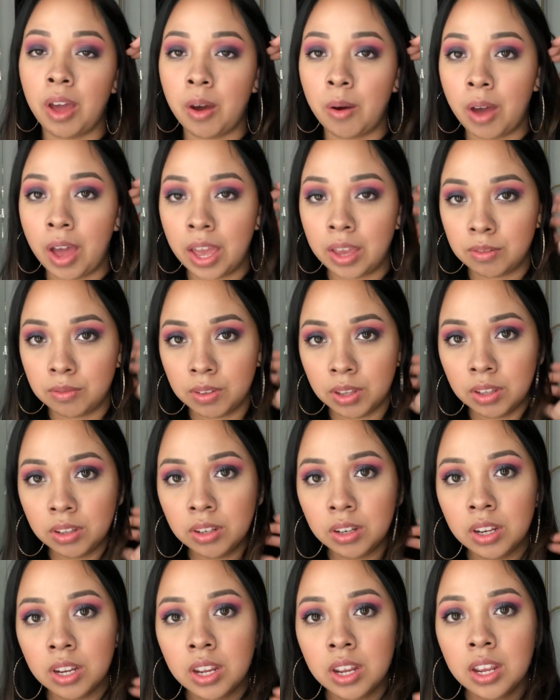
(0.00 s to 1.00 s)
how I
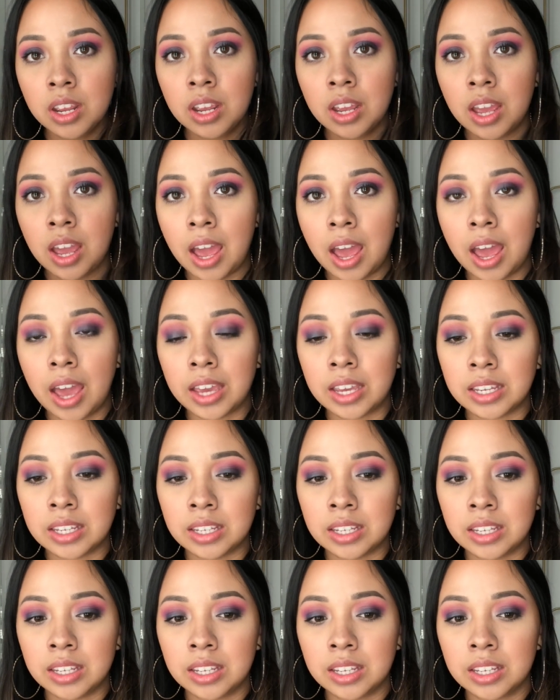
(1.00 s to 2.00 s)
felt.
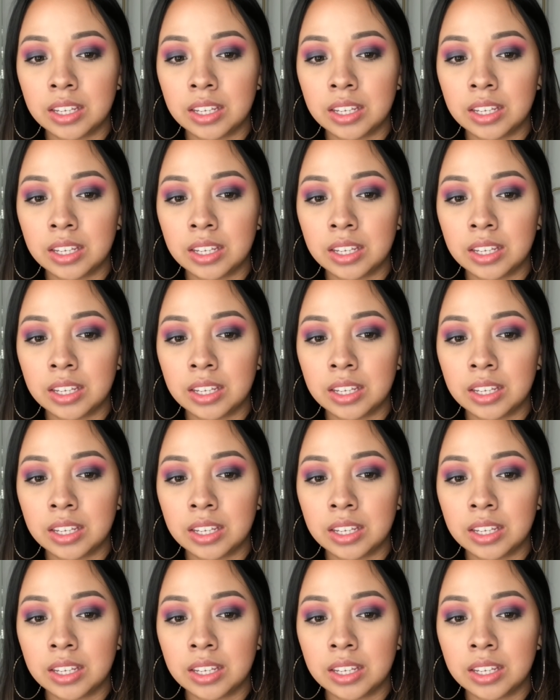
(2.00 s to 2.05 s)
I